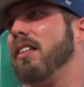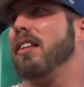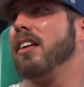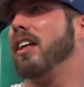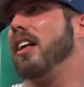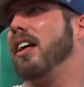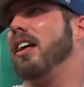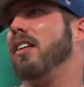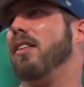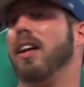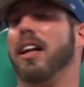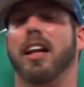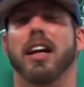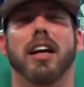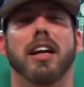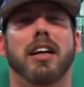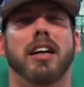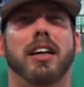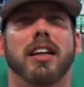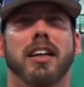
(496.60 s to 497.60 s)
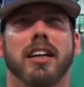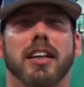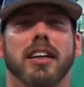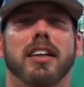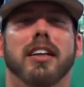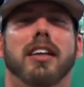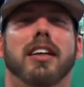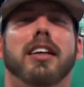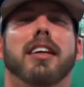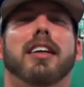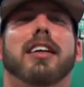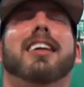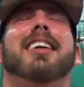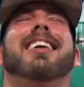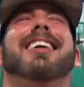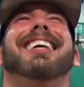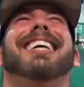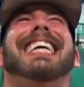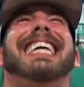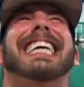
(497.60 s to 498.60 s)
the fire. To burn a fire, you got to
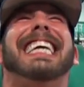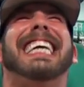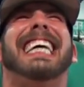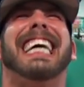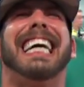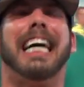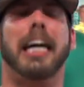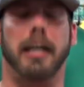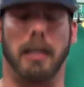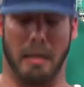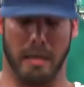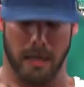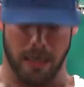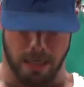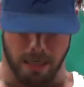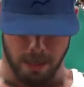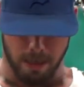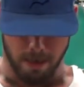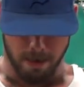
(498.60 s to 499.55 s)
feed it. You stop feeding